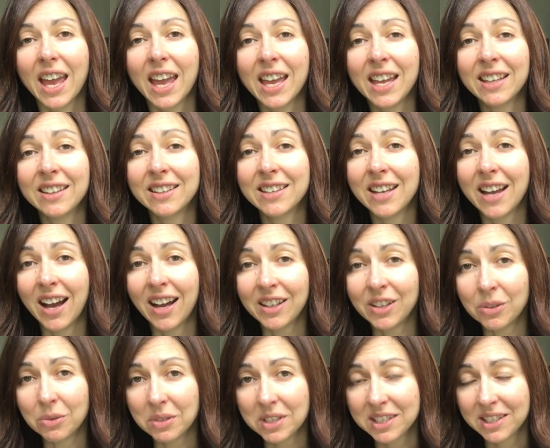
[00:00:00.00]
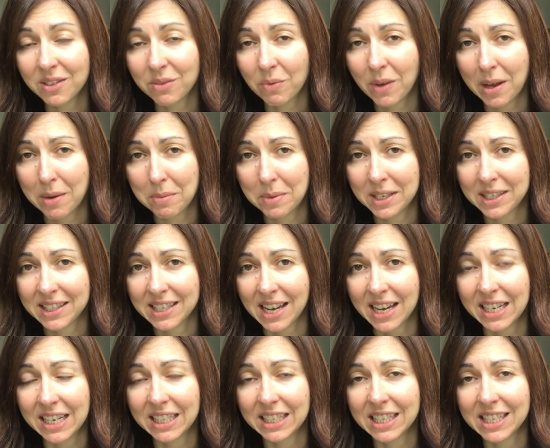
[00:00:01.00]
And the other reason why I'm
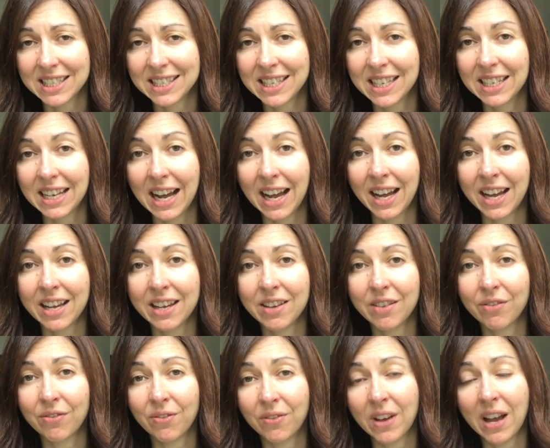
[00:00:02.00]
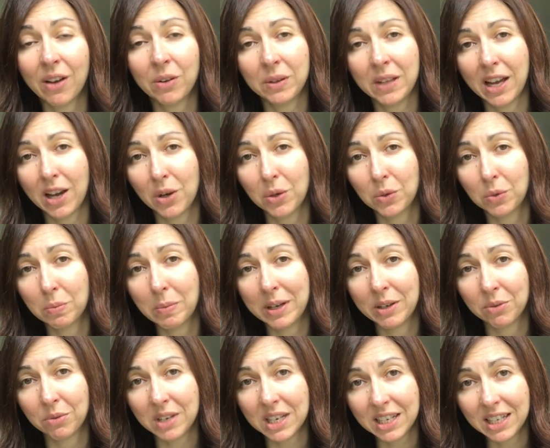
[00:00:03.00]
excited is that I found out
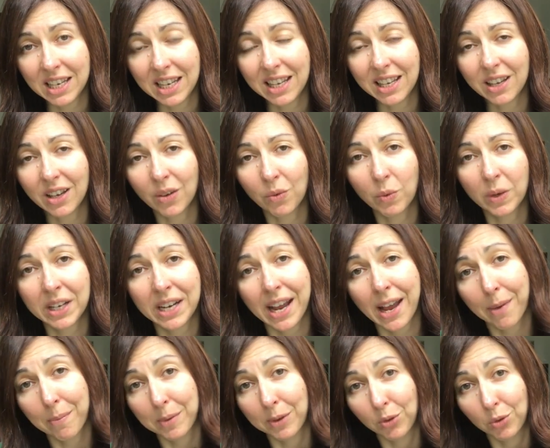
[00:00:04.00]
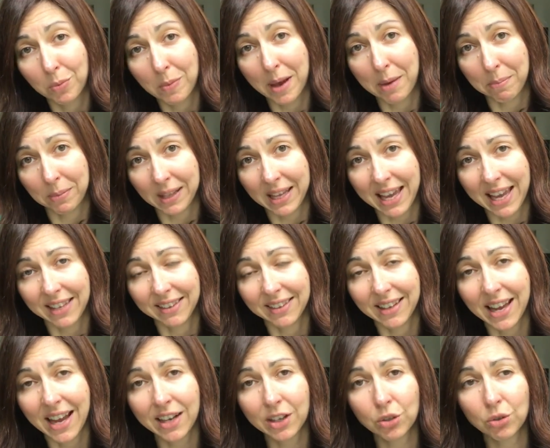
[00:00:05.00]
by reading what happened to my plant.
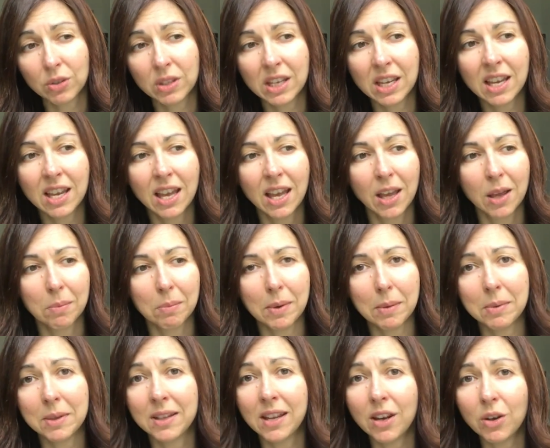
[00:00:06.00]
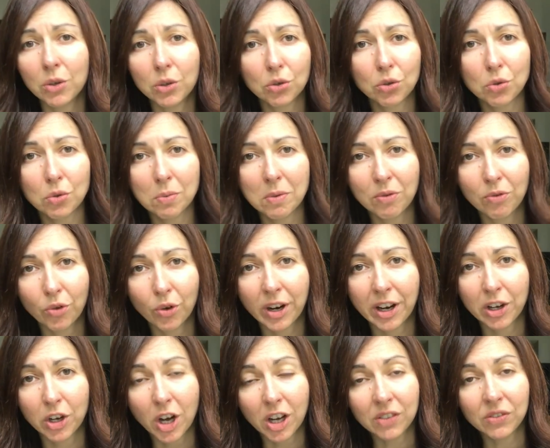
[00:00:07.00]
Actually, maybe a day or two
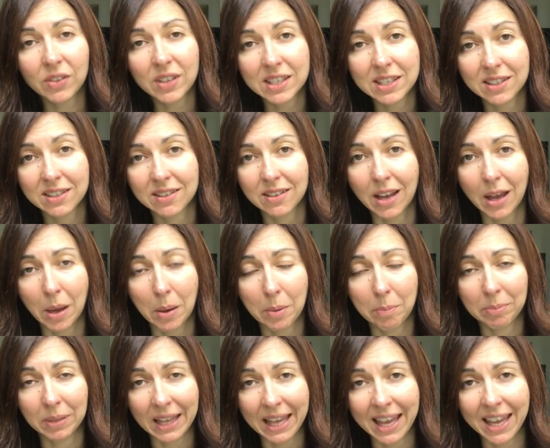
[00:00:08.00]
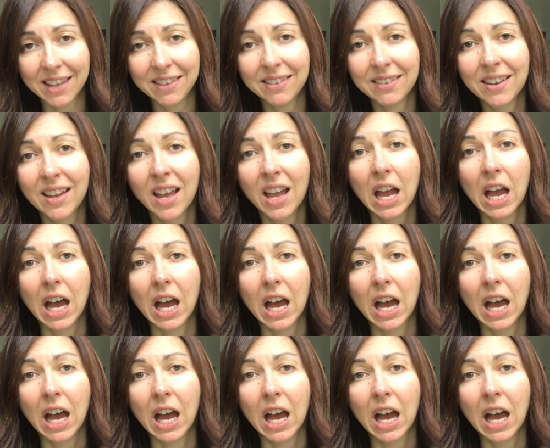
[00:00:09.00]
before I got this plant,